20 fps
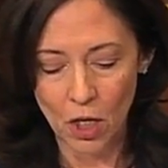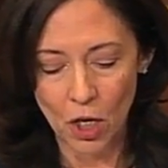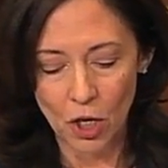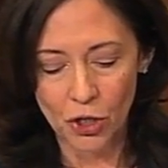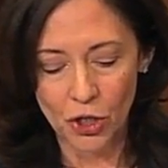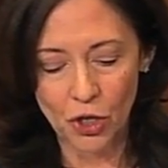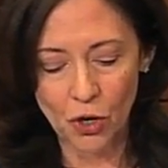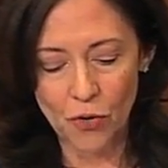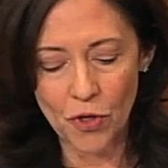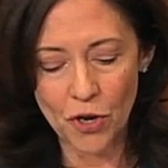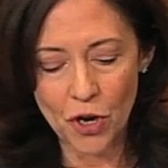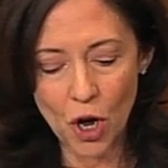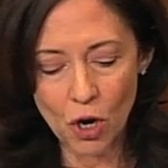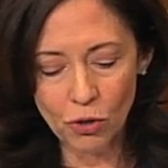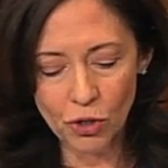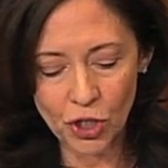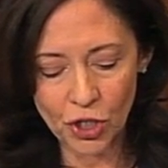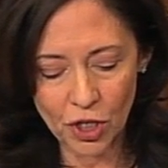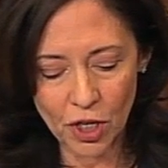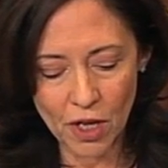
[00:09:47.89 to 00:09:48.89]
So the
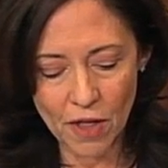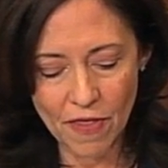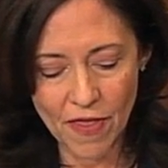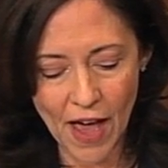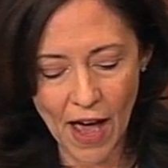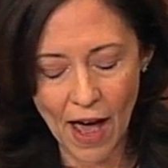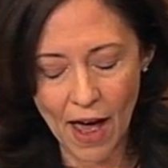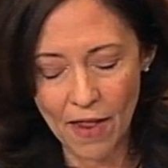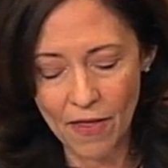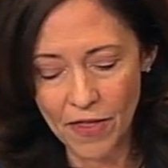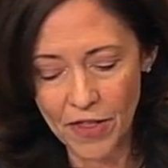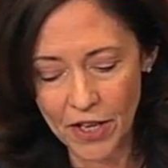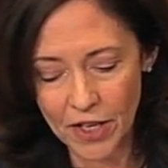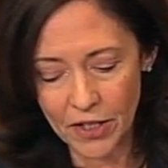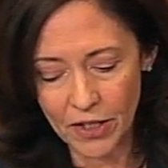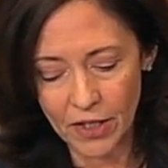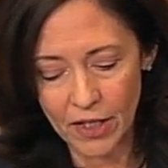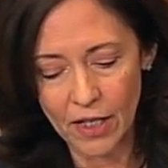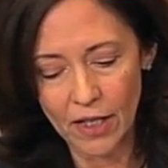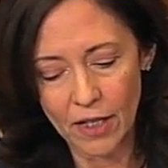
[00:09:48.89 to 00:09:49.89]
notion that
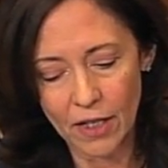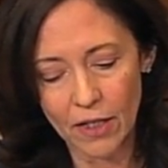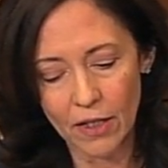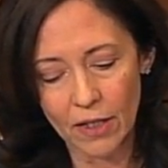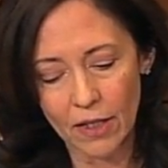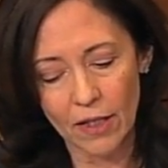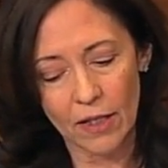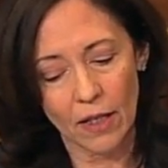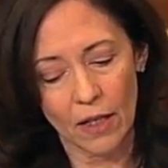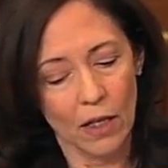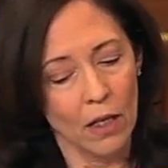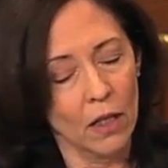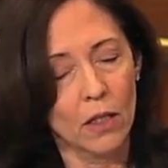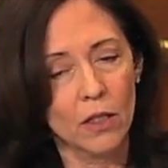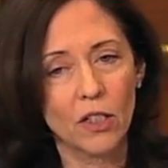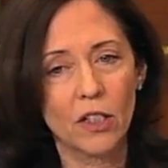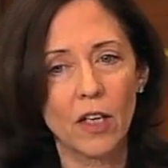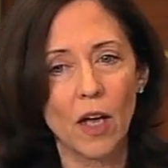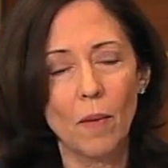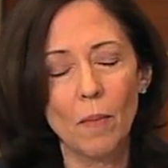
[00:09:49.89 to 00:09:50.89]
this is
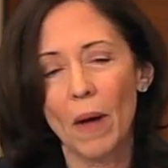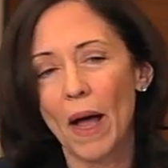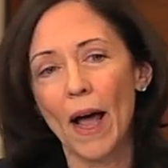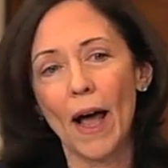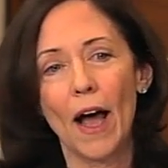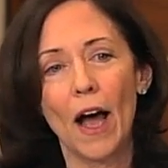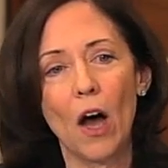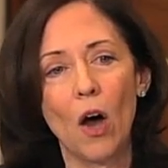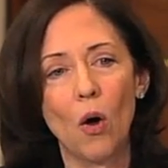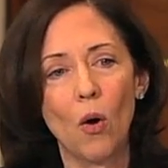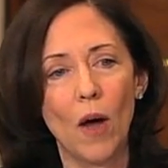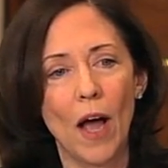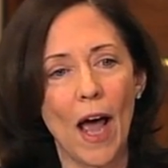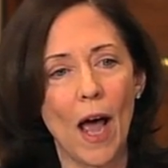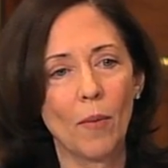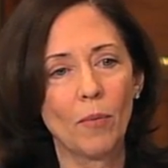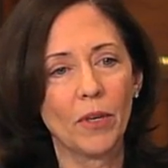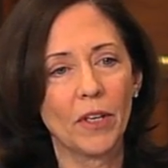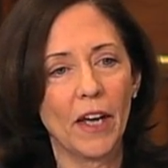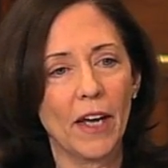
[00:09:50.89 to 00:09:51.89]
somehow
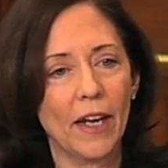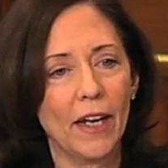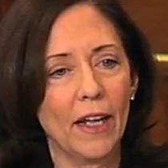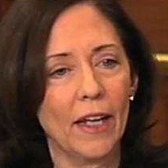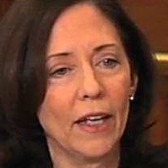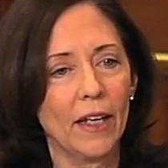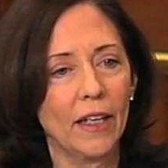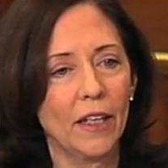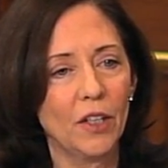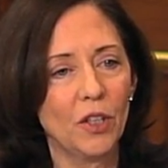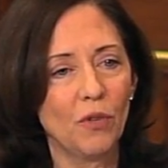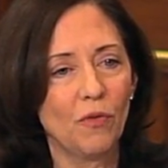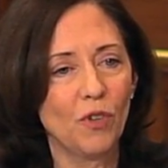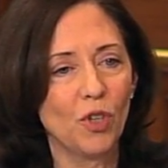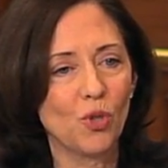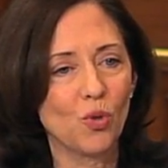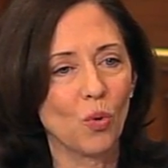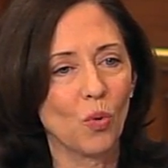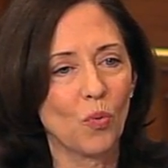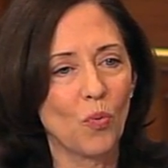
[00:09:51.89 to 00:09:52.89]
abrogating
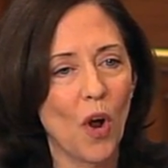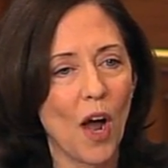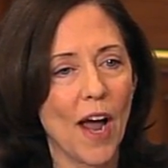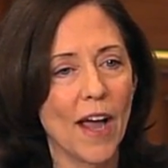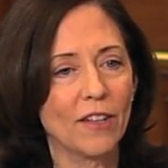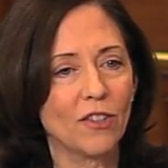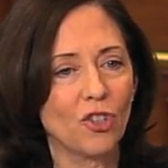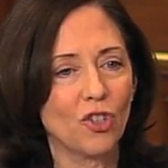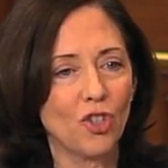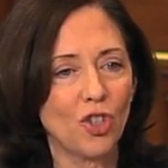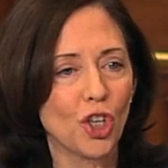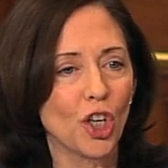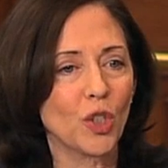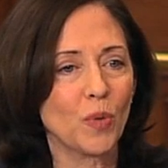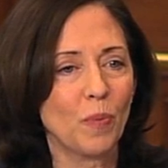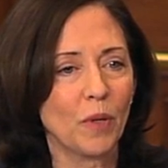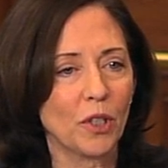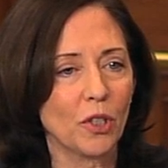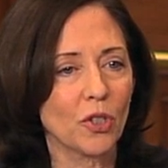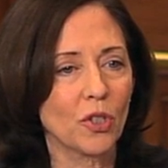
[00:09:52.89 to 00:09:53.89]
individual rights just
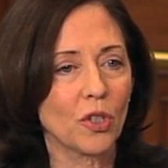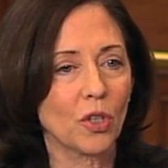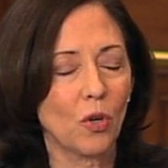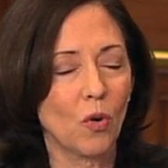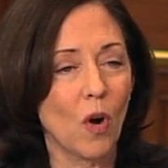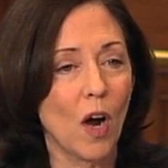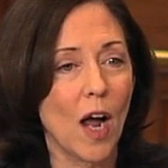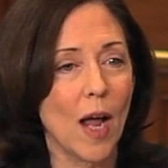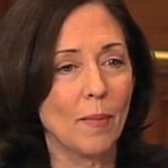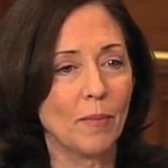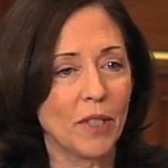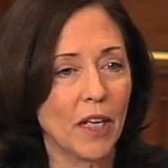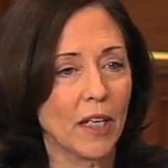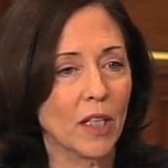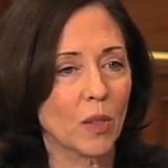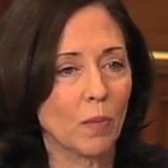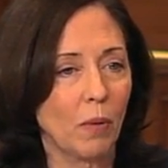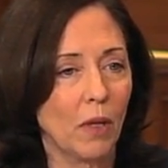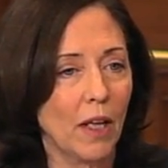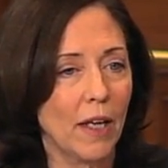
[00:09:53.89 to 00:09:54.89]
because the crime
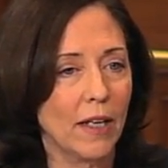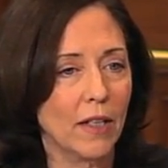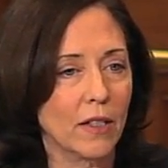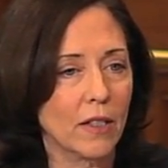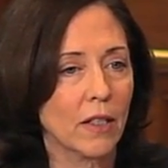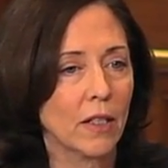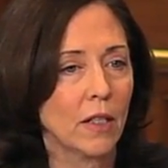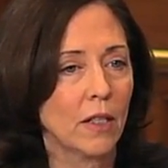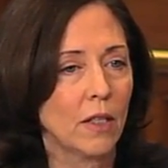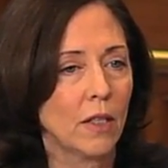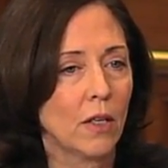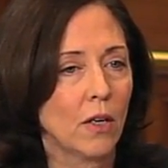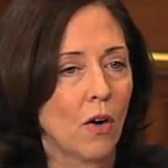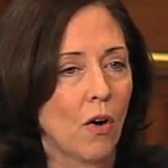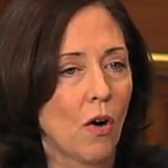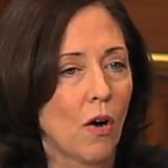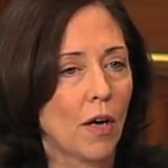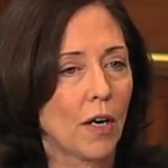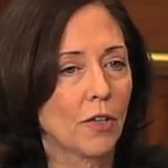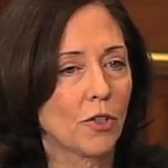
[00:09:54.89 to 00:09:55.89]
takes place
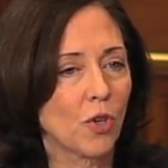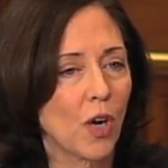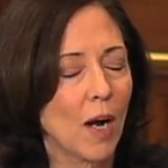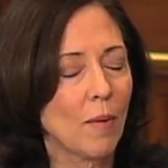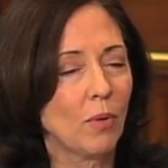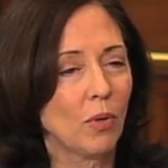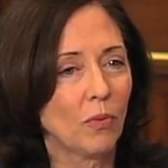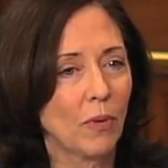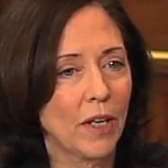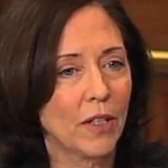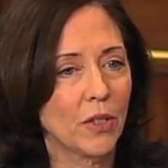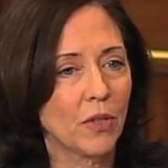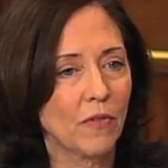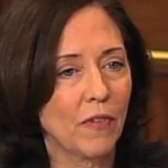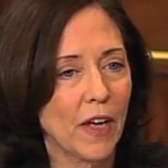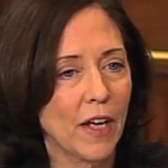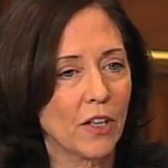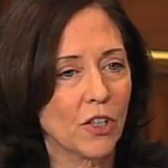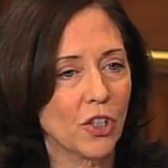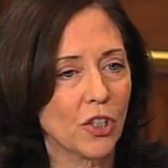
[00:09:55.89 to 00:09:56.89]
on a tribal
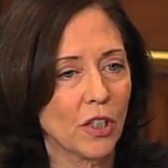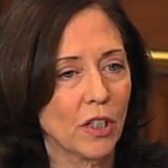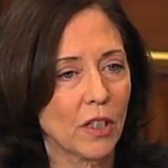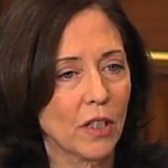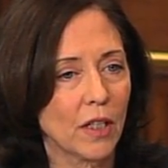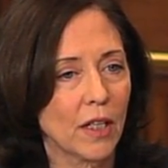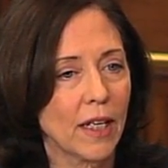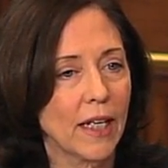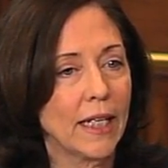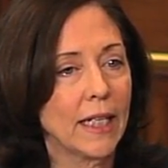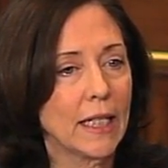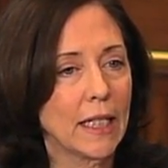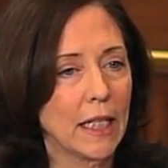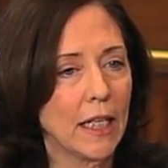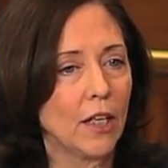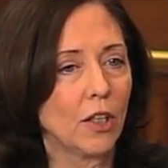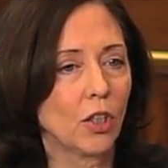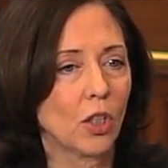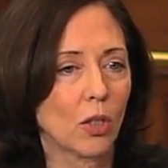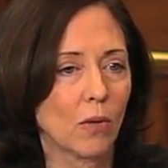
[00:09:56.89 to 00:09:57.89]
reservation is
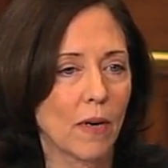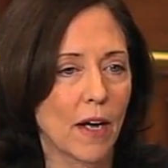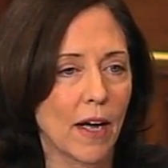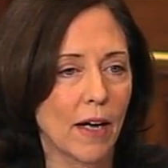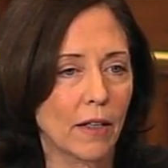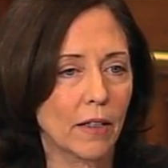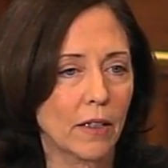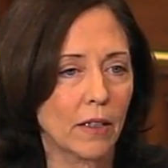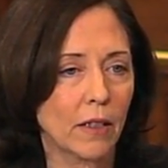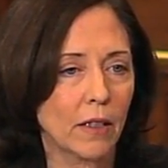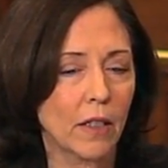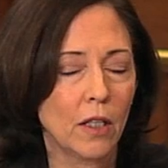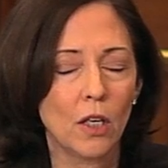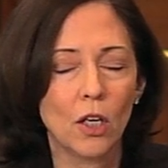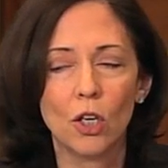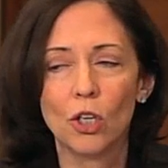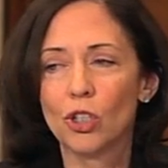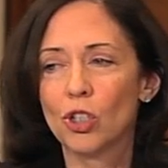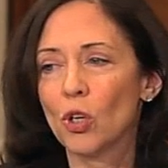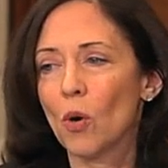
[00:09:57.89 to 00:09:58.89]
incorrect.
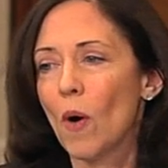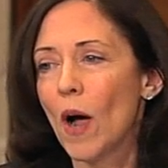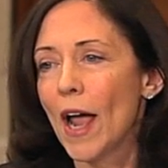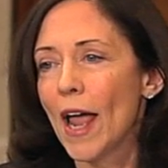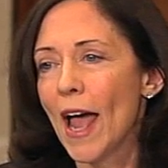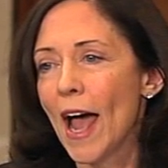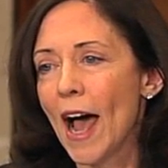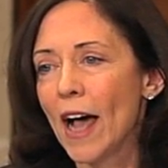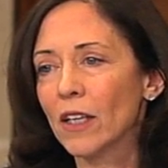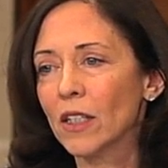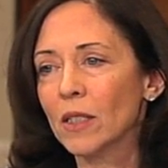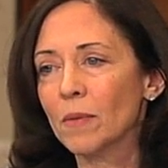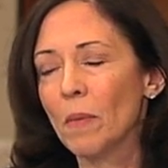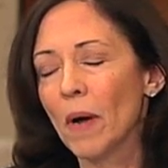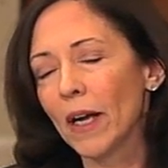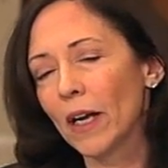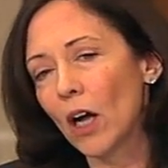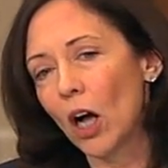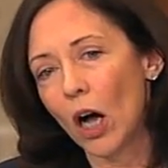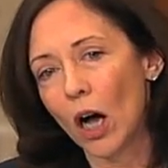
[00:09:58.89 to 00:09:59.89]
So I ask
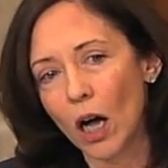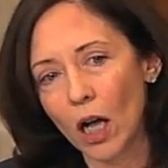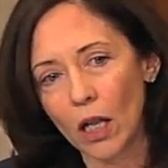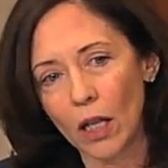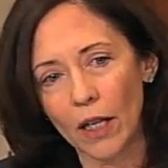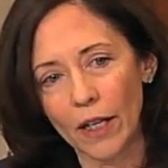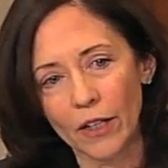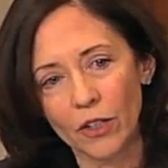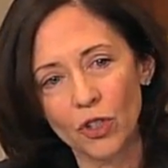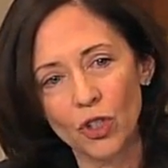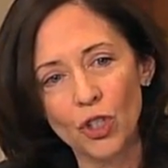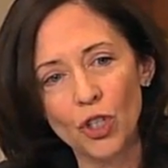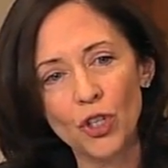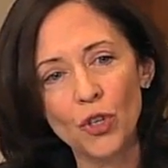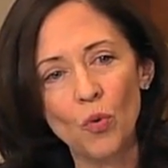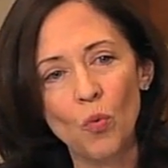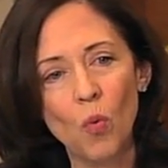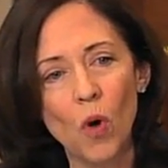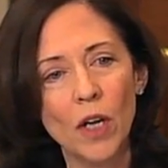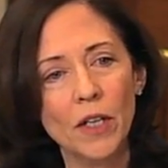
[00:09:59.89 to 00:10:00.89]
my colleagues, do you
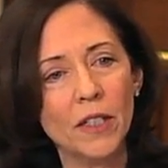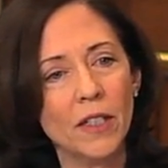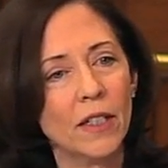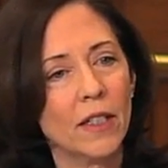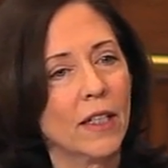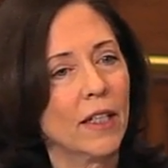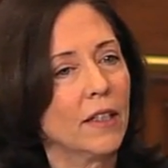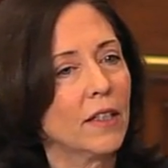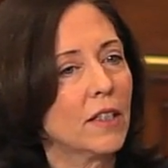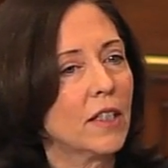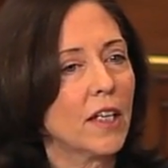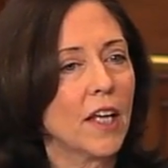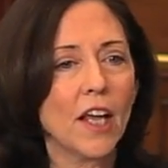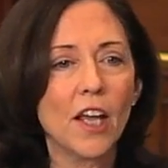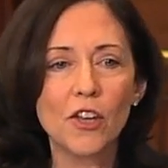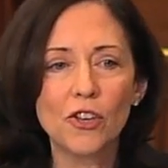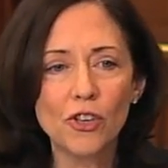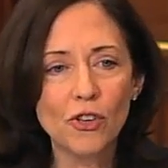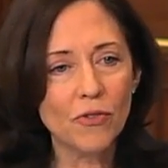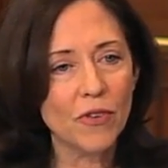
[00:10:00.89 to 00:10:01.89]
want to
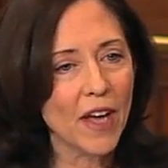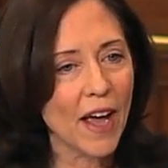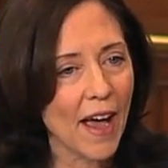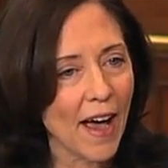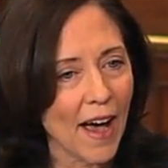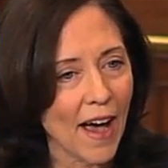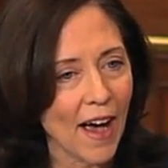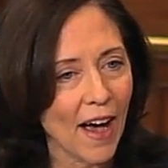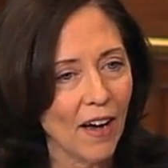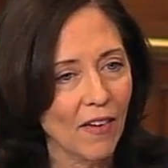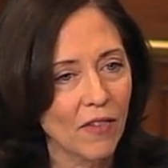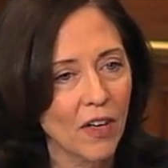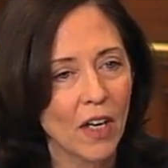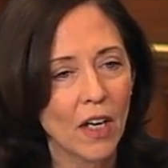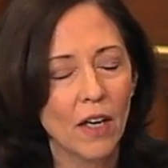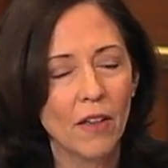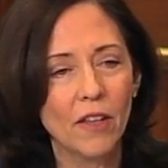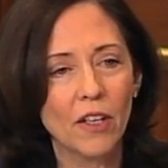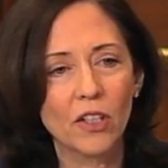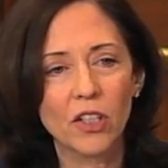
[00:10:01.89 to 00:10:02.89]
continue to have
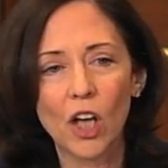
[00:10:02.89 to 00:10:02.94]
this